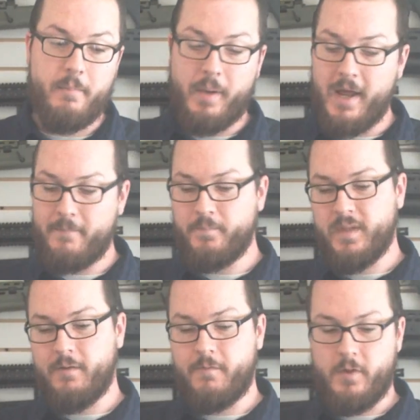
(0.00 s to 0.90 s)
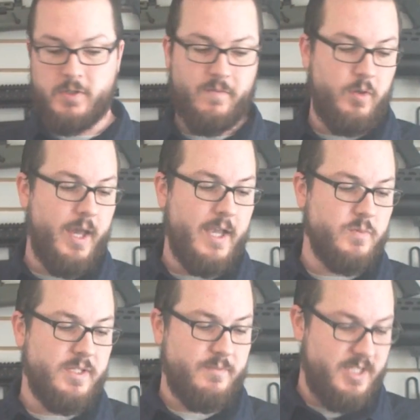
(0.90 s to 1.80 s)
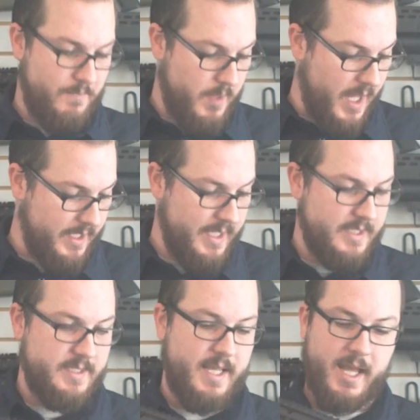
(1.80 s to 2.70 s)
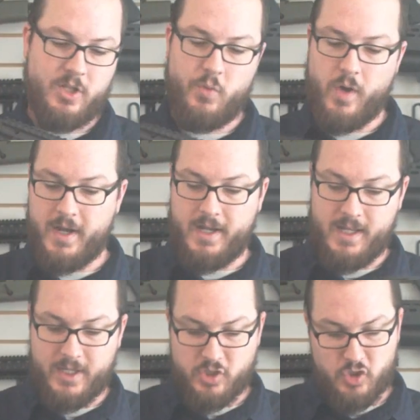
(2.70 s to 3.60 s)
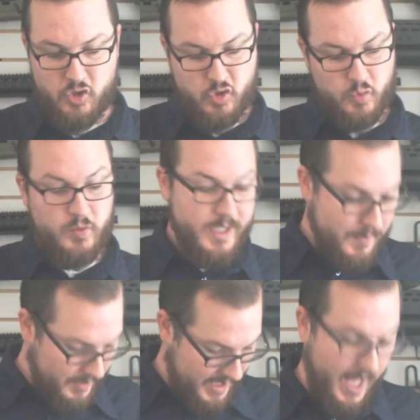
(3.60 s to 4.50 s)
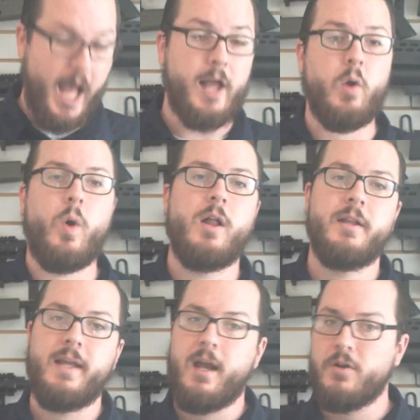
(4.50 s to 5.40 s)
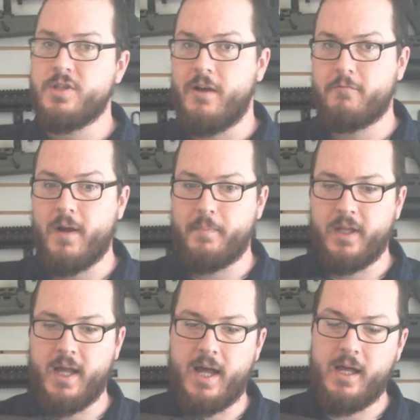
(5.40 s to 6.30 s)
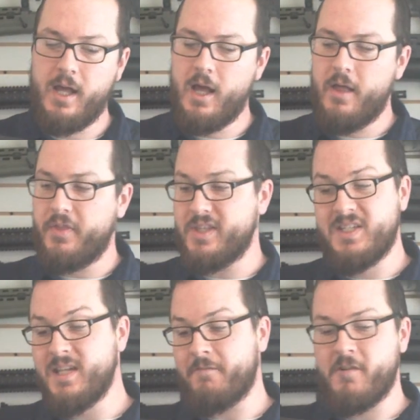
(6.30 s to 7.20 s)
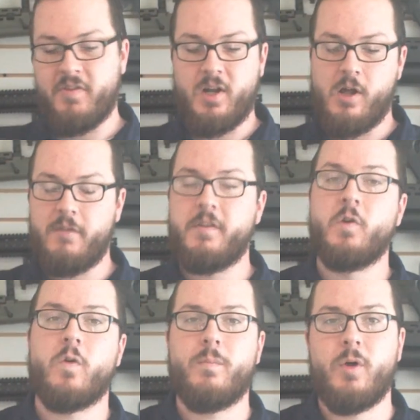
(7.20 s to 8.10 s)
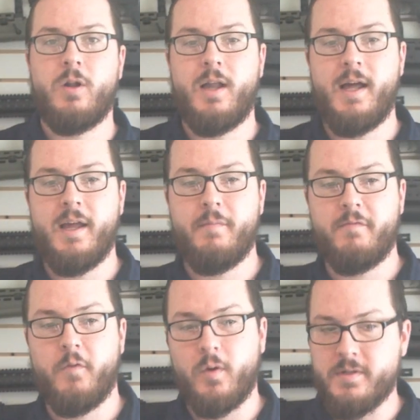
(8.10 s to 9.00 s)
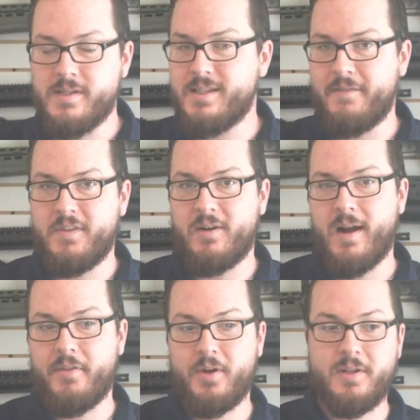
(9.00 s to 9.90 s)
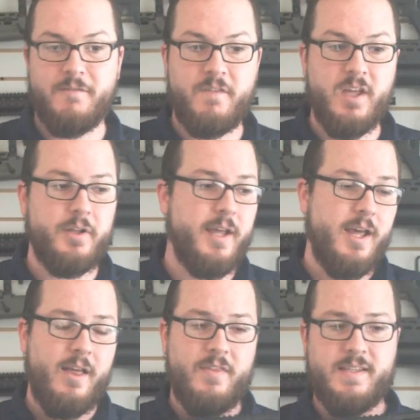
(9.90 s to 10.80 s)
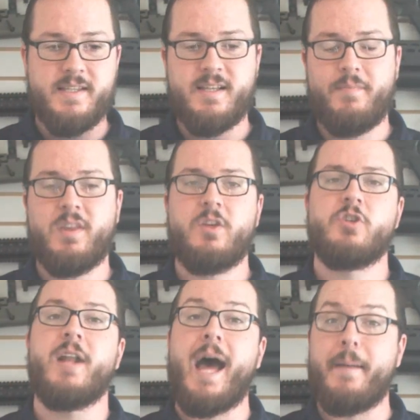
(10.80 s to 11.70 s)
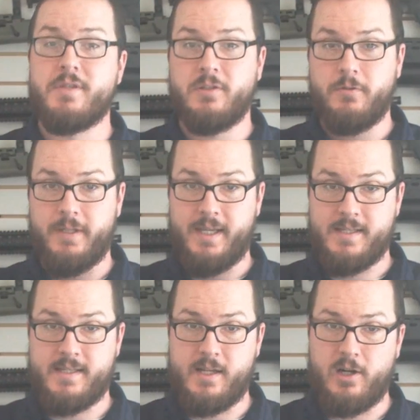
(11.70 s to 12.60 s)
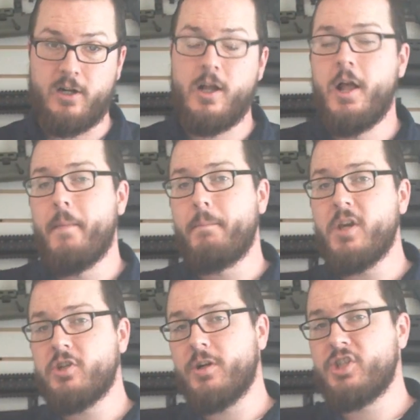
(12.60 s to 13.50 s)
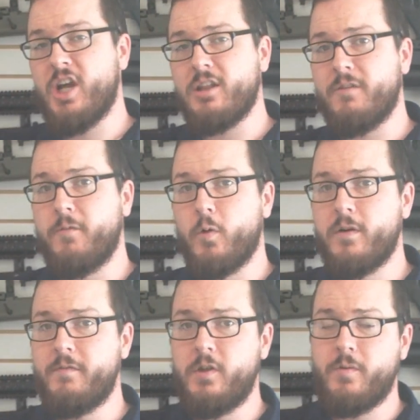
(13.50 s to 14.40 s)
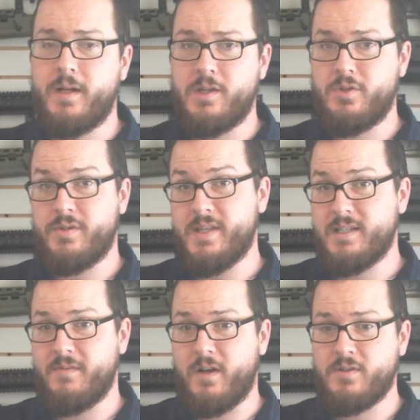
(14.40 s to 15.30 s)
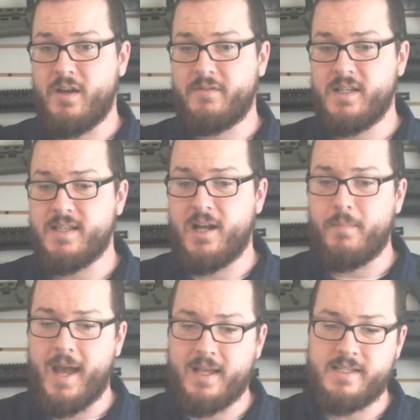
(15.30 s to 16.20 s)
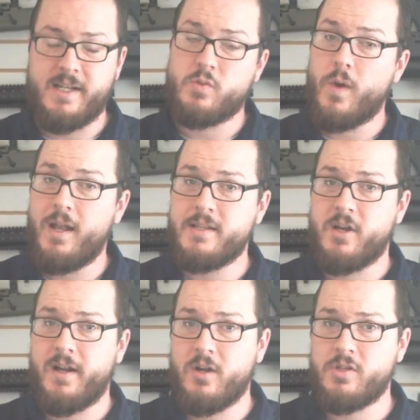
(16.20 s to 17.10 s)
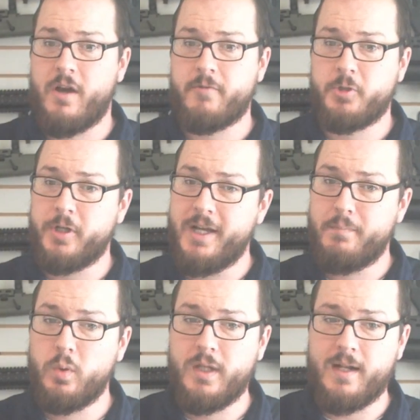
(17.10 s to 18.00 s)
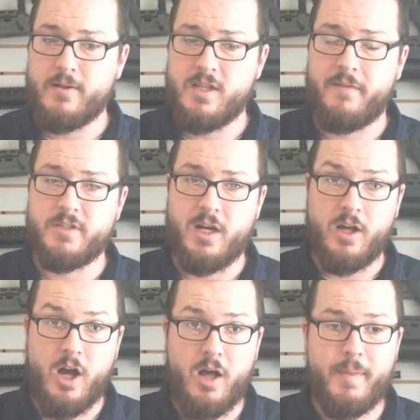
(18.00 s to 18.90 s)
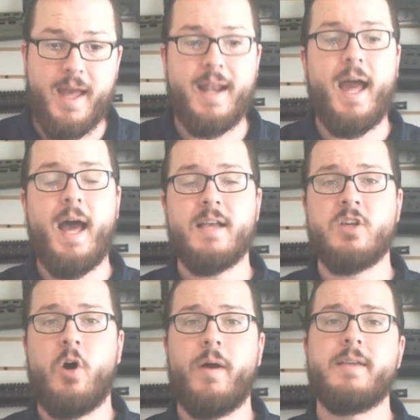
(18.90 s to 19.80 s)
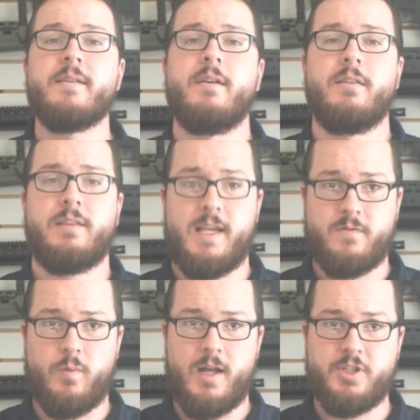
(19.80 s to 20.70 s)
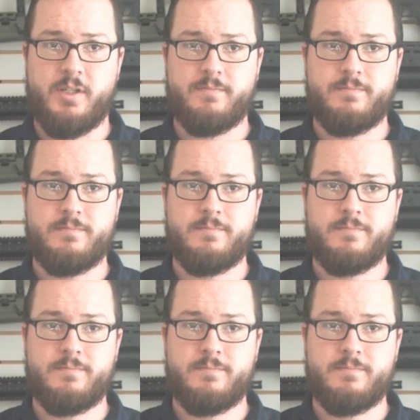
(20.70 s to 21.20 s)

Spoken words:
But for those of you guys with some deep pockets and you want an extremely high quality airsoft replica that's different than all of the normal M4s and stuff that are out there in the field, this is something that you should absolutely consider. Be sure to check out the full review in issue 6 of Airsoft Insider Magazine, as well as on Airsoft Retreat and BooliganAirsoft.com, and as always, thanks for watching.